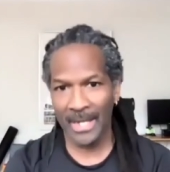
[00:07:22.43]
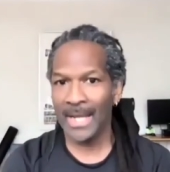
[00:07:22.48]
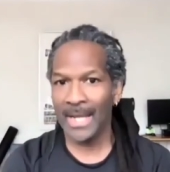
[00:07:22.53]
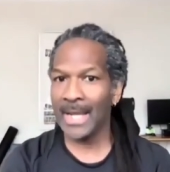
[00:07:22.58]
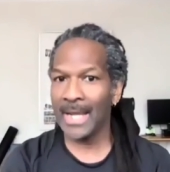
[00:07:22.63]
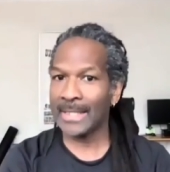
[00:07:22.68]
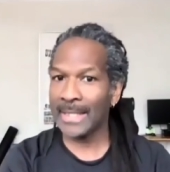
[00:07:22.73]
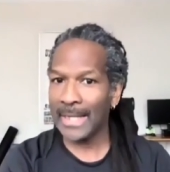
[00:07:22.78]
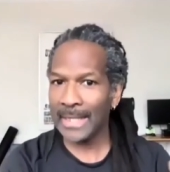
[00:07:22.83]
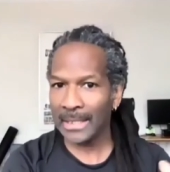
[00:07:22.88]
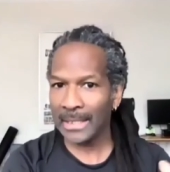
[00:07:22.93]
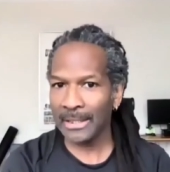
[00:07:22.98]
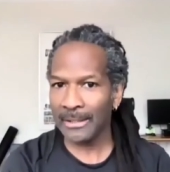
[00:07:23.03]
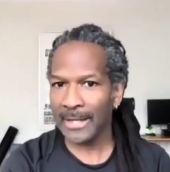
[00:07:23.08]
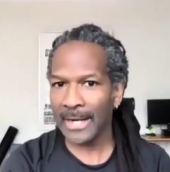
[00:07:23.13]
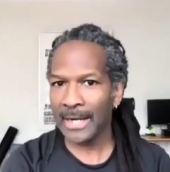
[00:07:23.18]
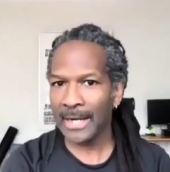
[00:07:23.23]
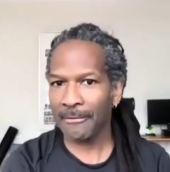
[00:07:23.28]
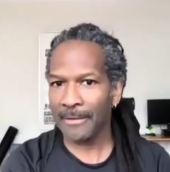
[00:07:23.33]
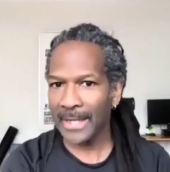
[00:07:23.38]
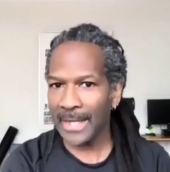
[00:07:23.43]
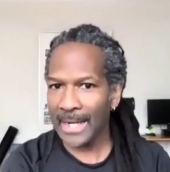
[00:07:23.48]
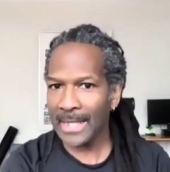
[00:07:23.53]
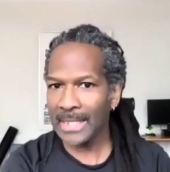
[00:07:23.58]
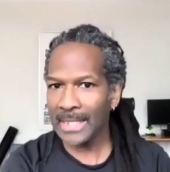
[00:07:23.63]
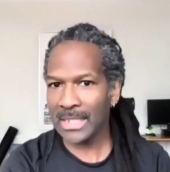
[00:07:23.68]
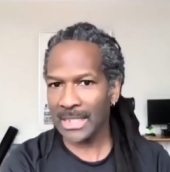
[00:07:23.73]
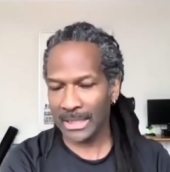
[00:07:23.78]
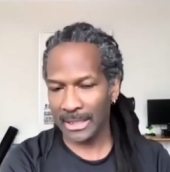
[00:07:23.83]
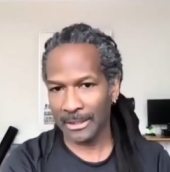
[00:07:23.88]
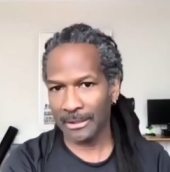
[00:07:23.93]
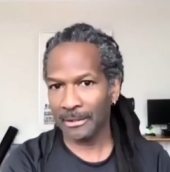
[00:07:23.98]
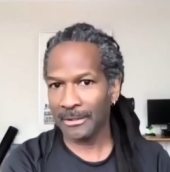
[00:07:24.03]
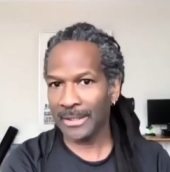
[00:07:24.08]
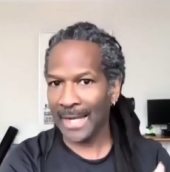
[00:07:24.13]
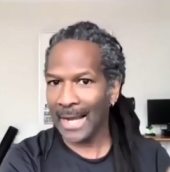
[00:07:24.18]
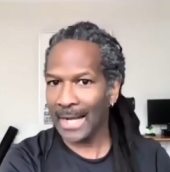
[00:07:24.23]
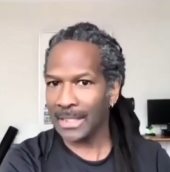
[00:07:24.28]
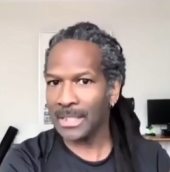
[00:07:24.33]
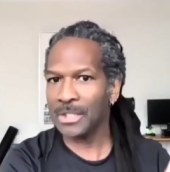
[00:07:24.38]
And Harry Anslinger
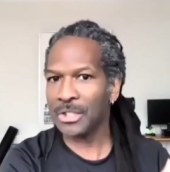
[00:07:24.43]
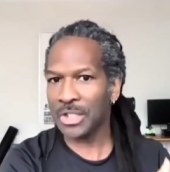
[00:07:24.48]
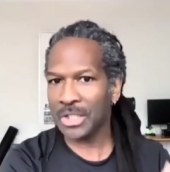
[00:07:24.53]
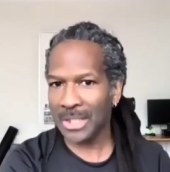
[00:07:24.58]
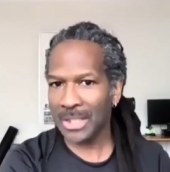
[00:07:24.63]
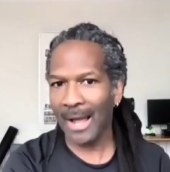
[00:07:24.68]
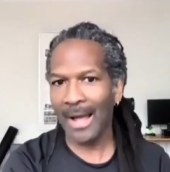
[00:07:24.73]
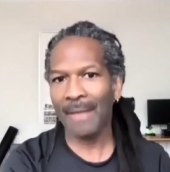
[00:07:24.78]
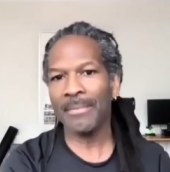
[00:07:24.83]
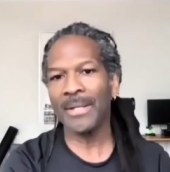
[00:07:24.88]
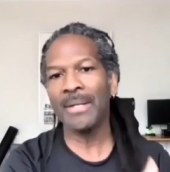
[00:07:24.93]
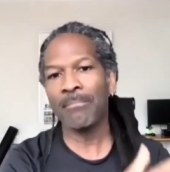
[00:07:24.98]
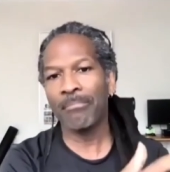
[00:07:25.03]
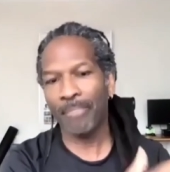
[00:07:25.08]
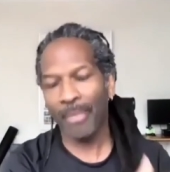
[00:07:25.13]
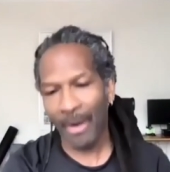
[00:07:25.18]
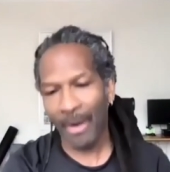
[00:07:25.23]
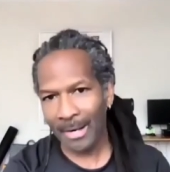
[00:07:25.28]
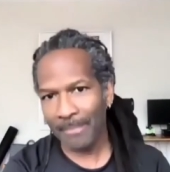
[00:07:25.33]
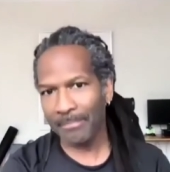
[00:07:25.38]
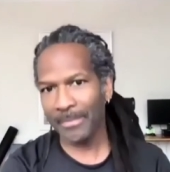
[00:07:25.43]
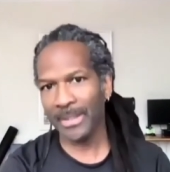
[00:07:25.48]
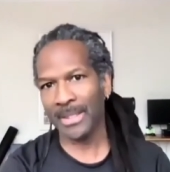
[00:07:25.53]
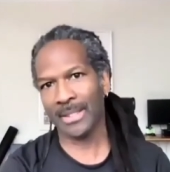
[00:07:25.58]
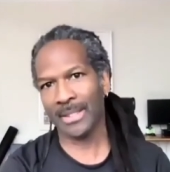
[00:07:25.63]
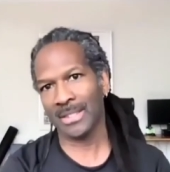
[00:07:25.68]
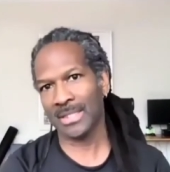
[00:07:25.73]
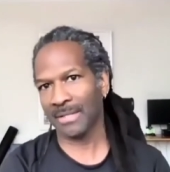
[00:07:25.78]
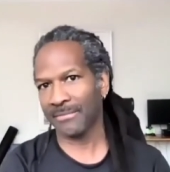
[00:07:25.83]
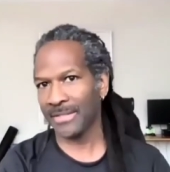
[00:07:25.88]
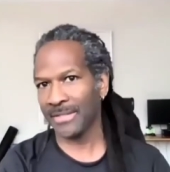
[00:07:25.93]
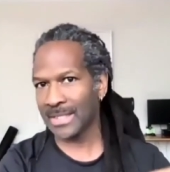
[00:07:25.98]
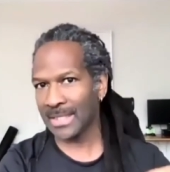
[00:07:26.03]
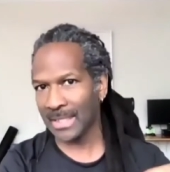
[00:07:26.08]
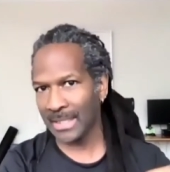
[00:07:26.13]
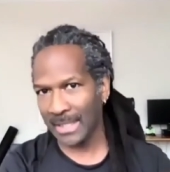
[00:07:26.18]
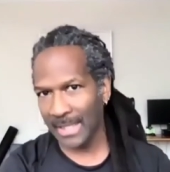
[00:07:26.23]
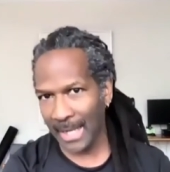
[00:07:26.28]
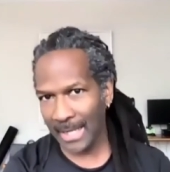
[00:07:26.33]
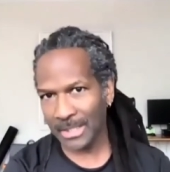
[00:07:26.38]
got his job in part because of his
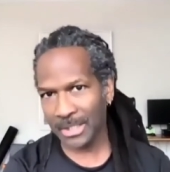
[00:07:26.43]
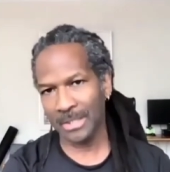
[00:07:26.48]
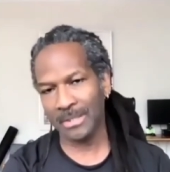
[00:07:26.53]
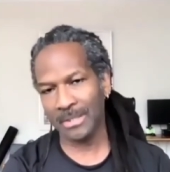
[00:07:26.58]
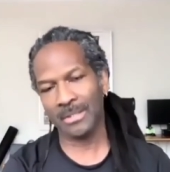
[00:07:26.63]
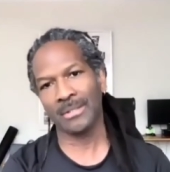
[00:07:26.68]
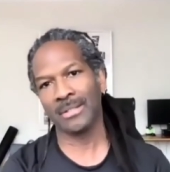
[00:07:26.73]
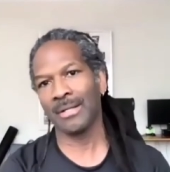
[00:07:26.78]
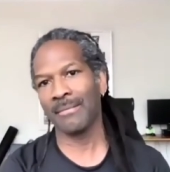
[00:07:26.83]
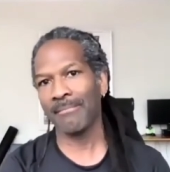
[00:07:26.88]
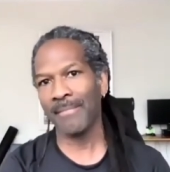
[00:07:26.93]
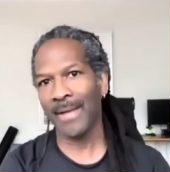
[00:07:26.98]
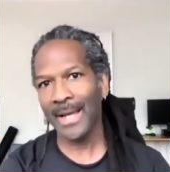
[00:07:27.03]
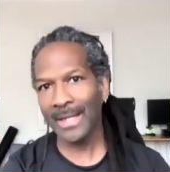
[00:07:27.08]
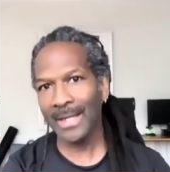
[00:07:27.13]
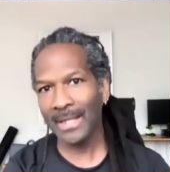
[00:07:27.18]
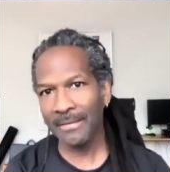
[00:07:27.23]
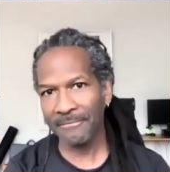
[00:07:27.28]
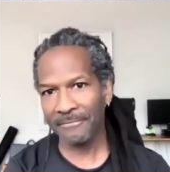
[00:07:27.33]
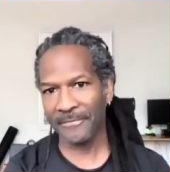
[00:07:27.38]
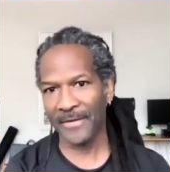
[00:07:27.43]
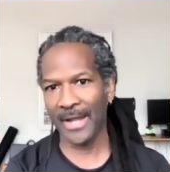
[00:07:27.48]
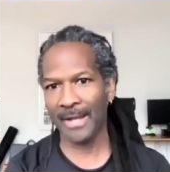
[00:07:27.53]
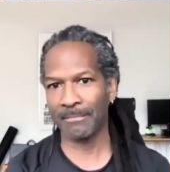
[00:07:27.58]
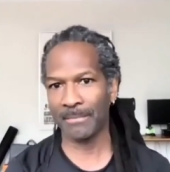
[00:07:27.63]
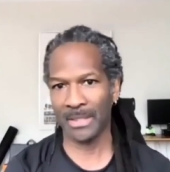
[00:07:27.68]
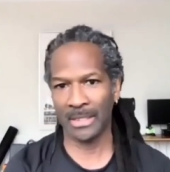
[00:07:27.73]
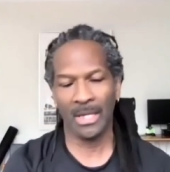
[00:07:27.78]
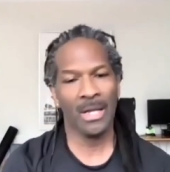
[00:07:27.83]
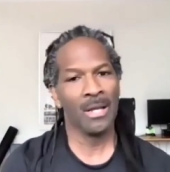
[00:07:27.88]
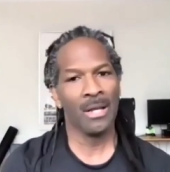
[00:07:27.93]
connection to the Mellon family.